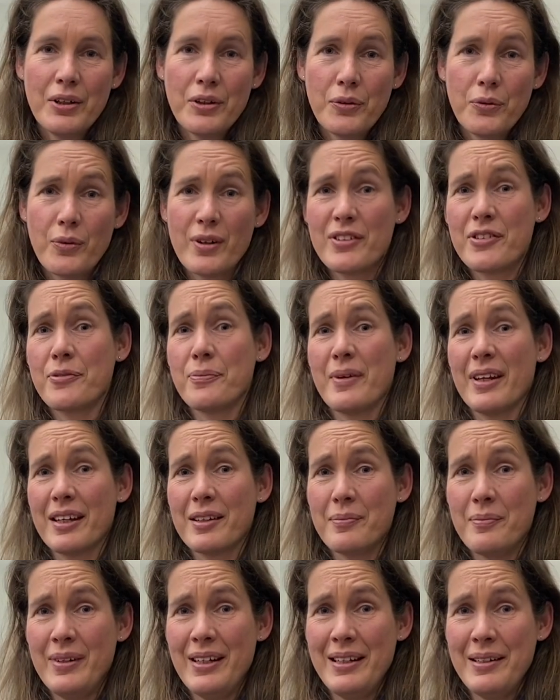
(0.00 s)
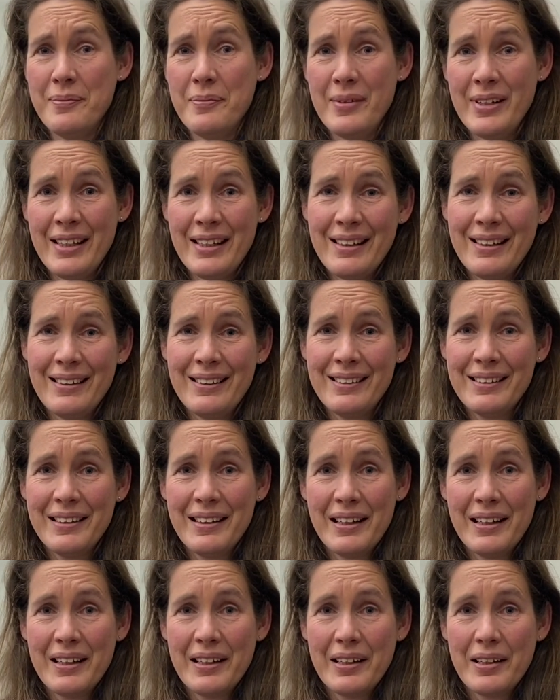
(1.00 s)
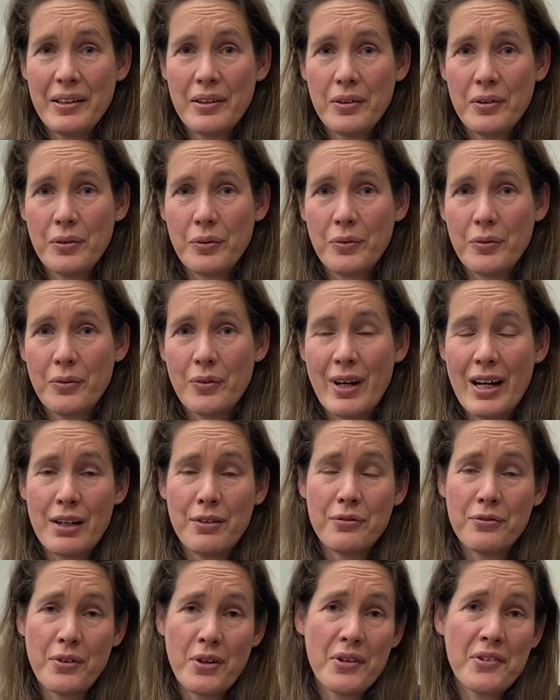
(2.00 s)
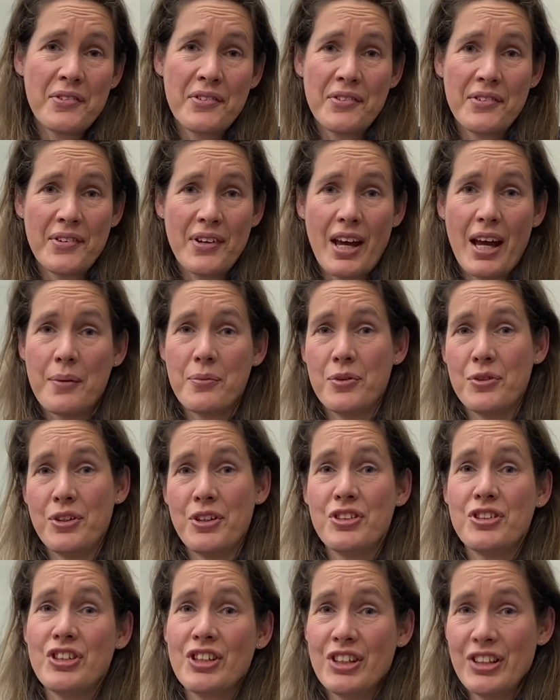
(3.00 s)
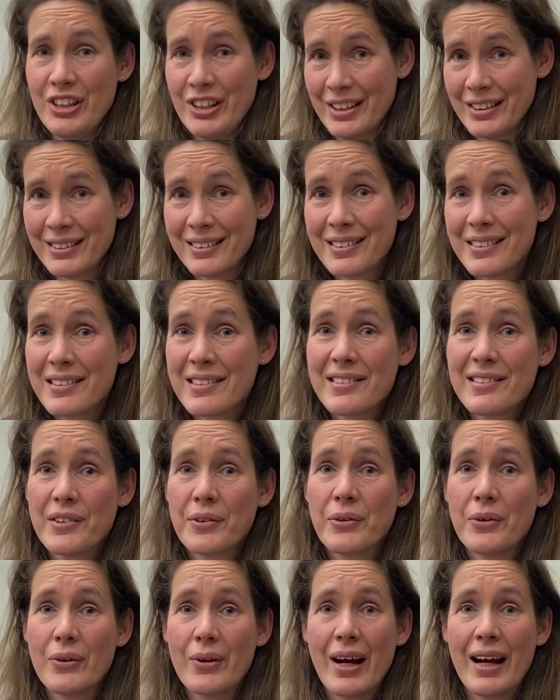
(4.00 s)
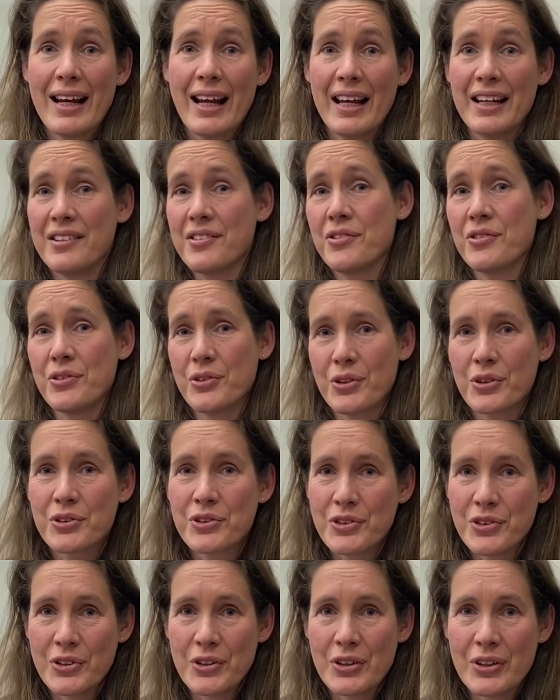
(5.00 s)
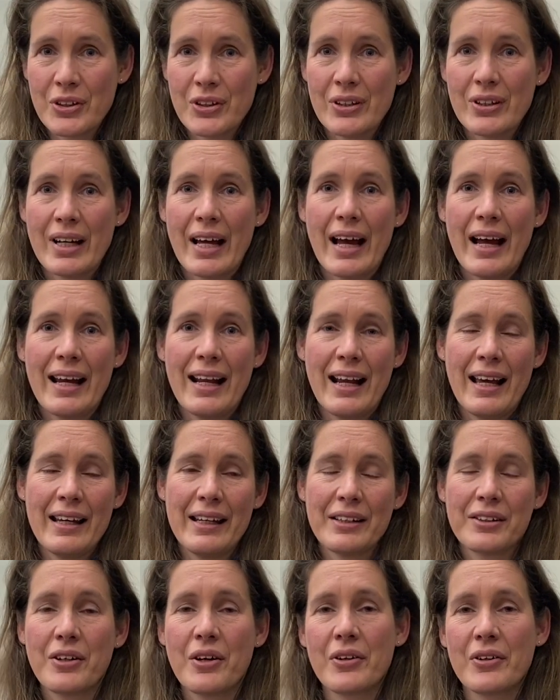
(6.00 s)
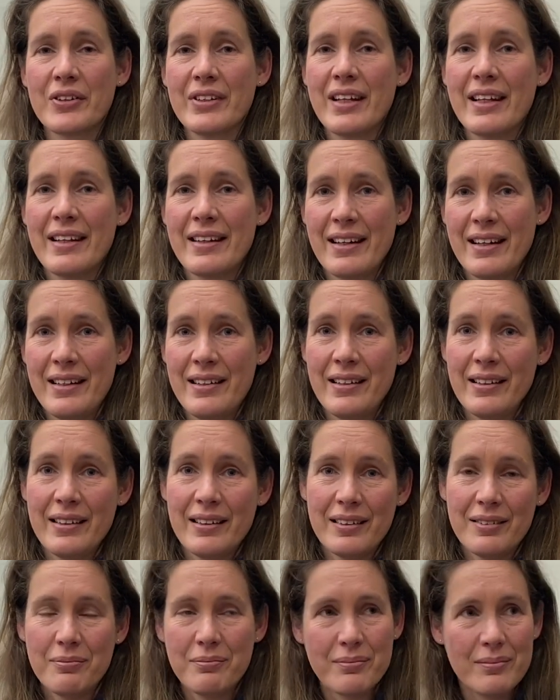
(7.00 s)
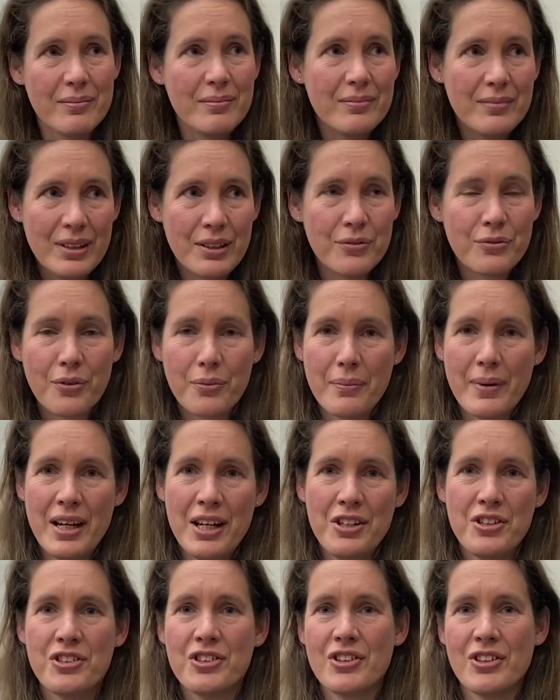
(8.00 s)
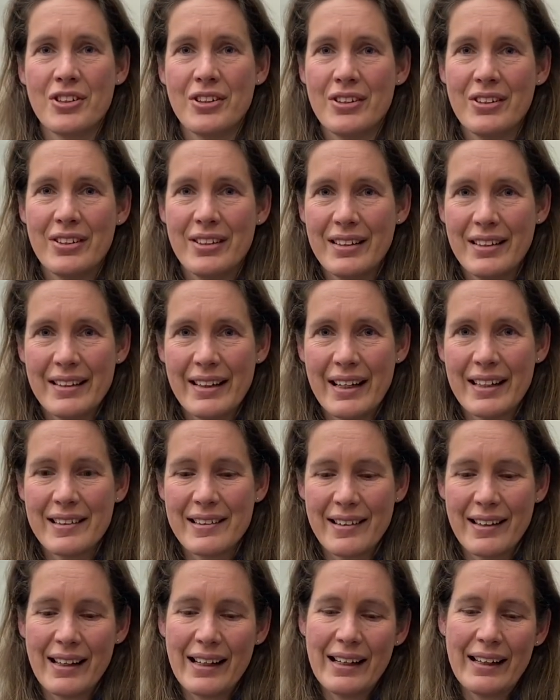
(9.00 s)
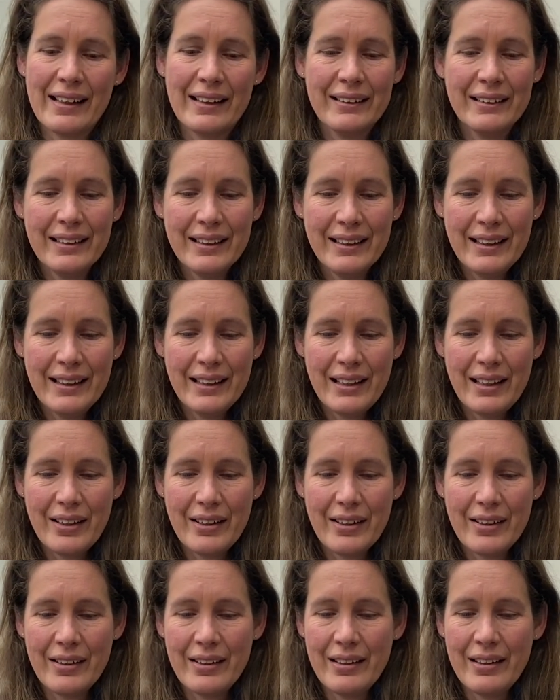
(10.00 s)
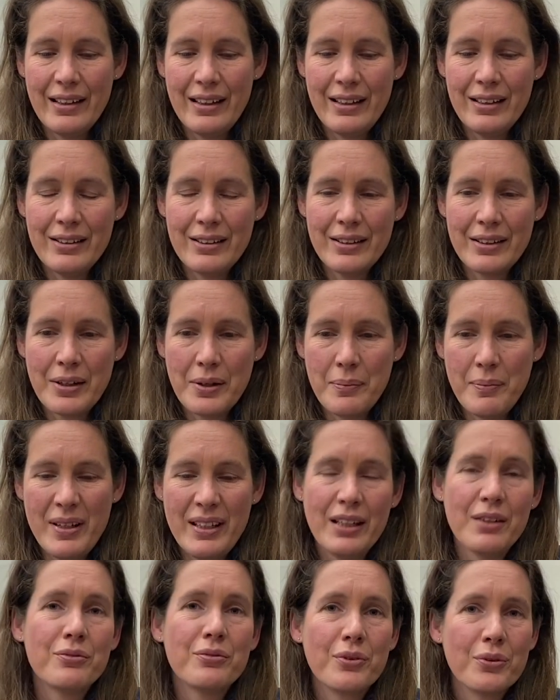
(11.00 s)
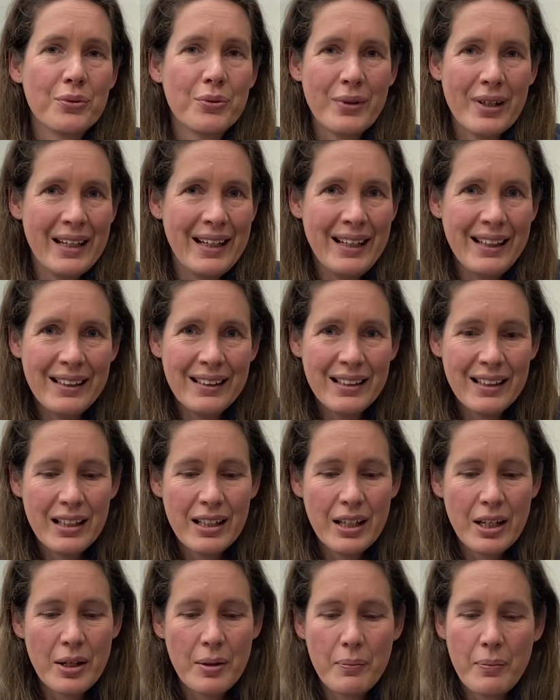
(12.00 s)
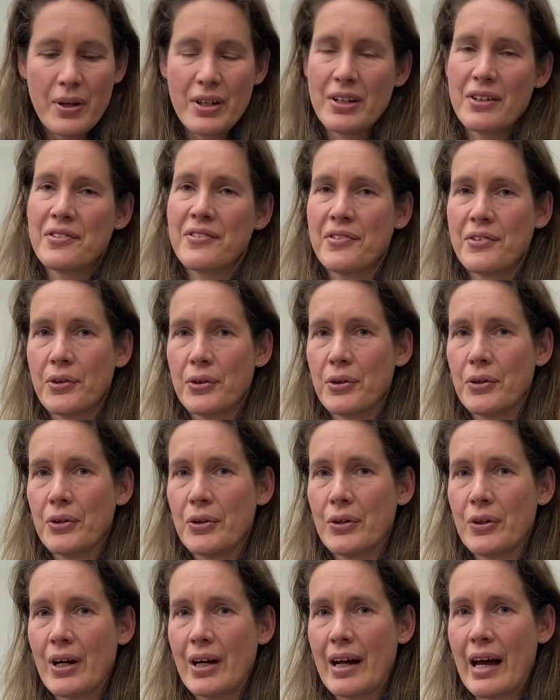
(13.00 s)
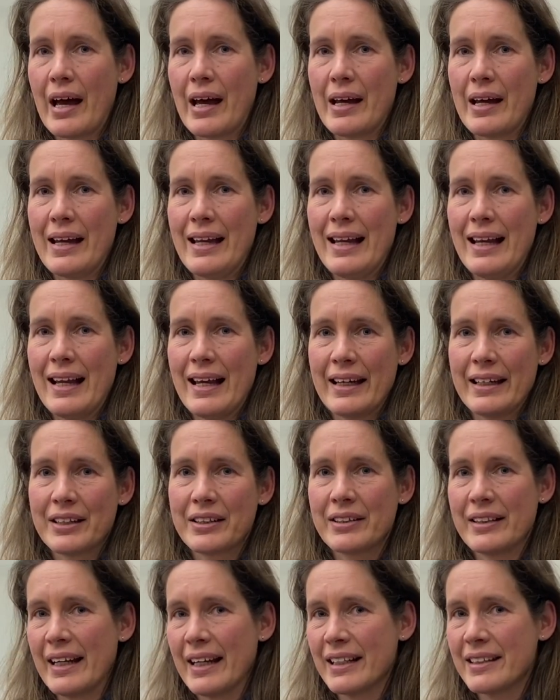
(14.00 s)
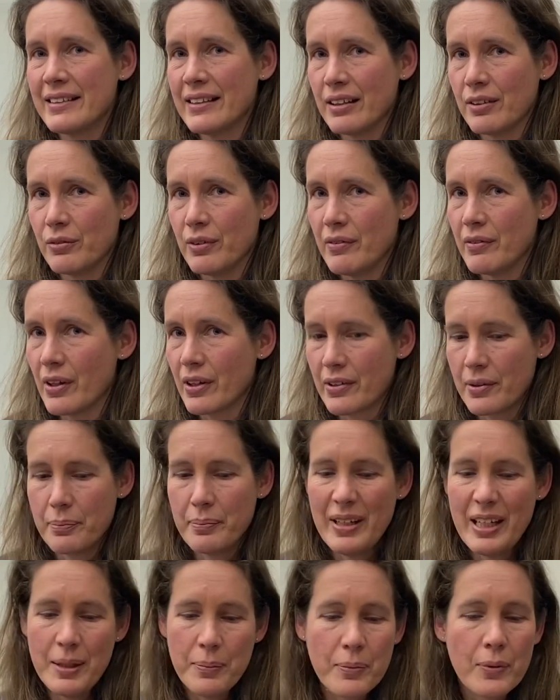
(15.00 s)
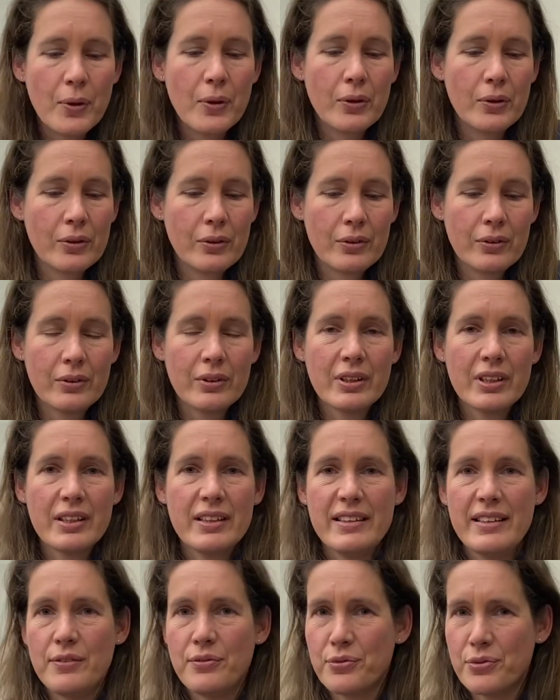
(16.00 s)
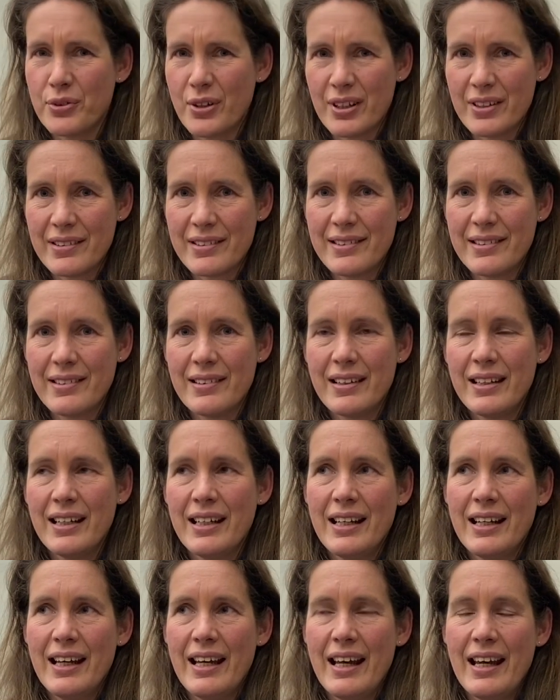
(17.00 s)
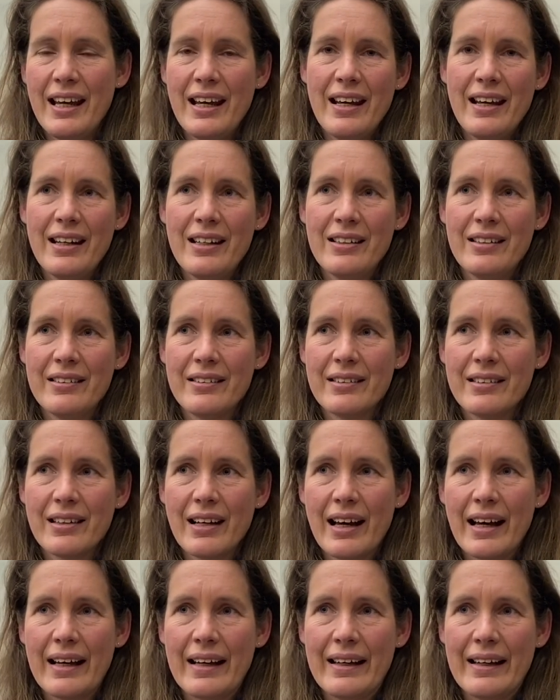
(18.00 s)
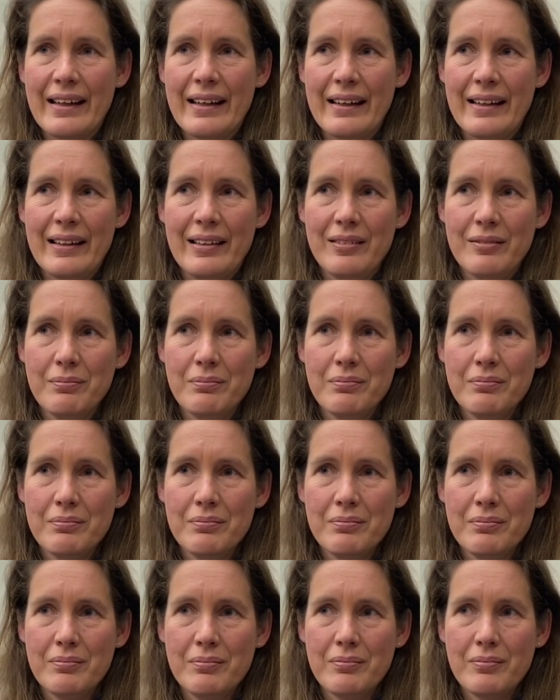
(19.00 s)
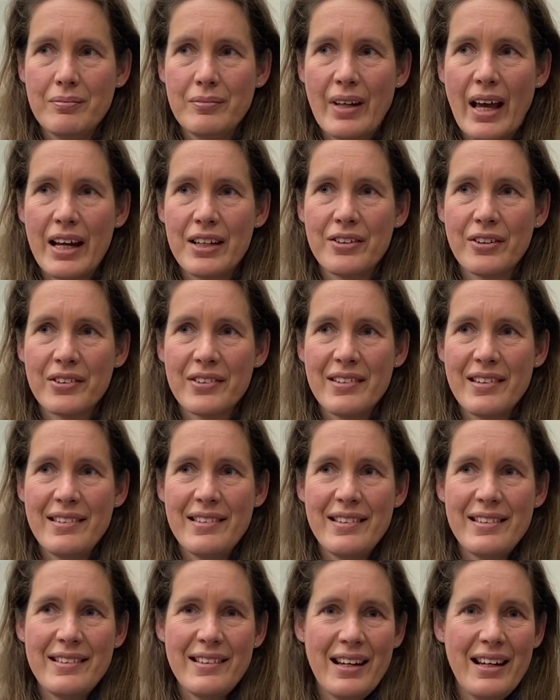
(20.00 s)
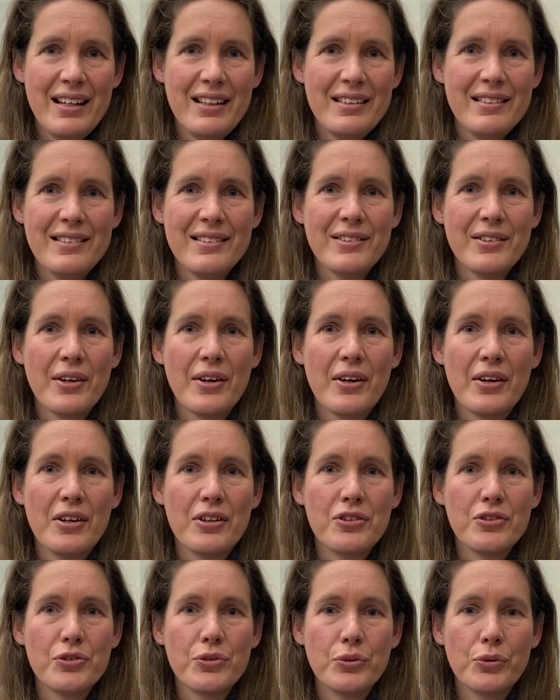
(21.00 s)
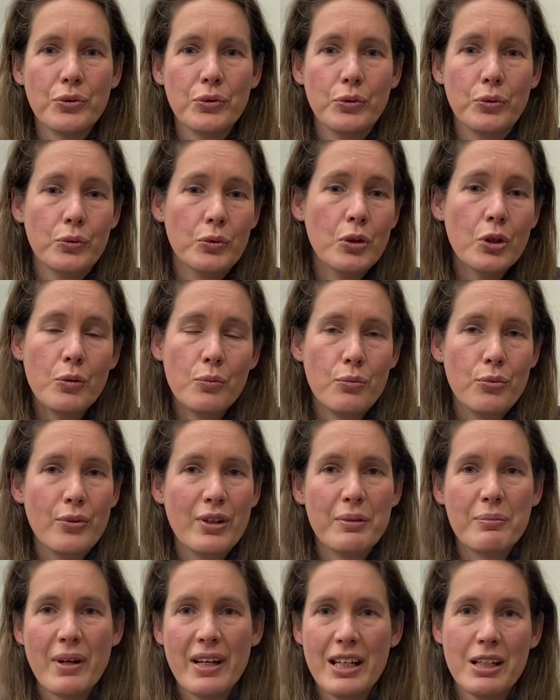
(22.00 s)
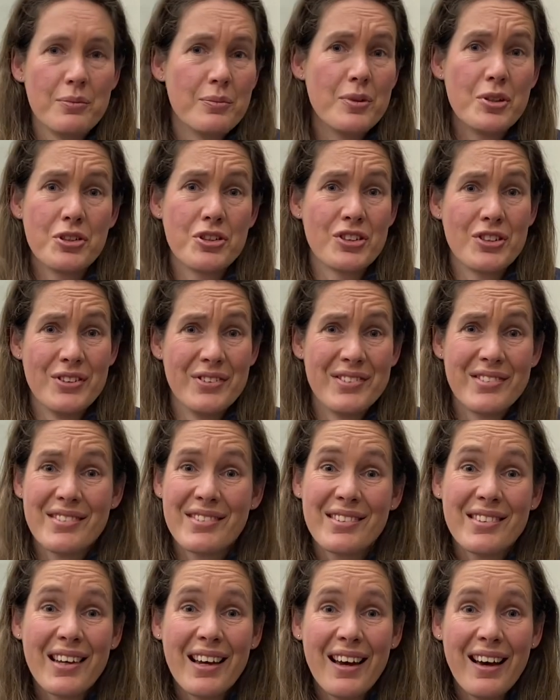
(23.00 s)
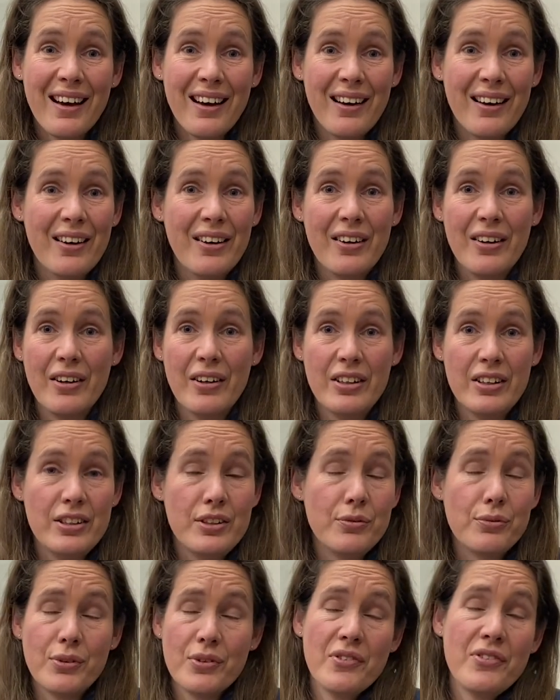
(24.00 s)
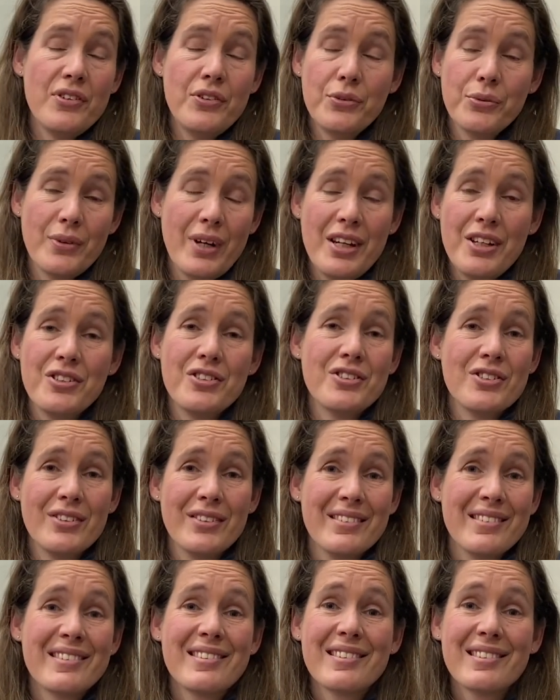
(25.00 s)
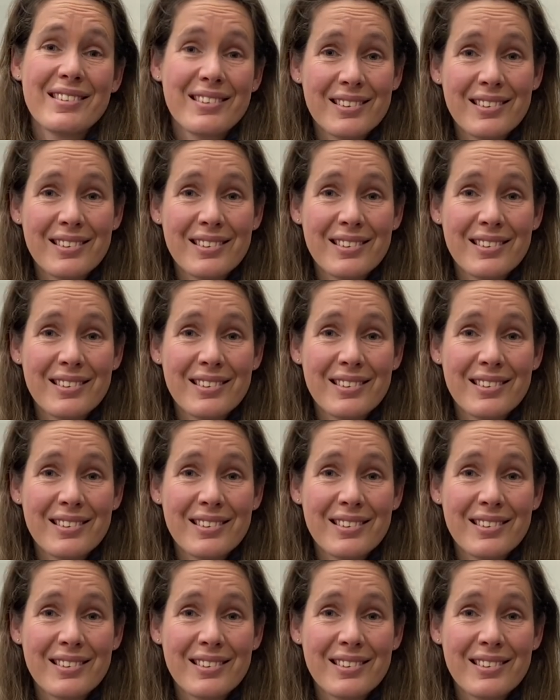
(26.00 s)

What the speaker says: What makes me? Well, first, I'm an engineer, so I like structure, I like organizing information, data in a meaningful way, but also I like connecting with other people, different, and I don't hesitate to bring my emotions in different situations.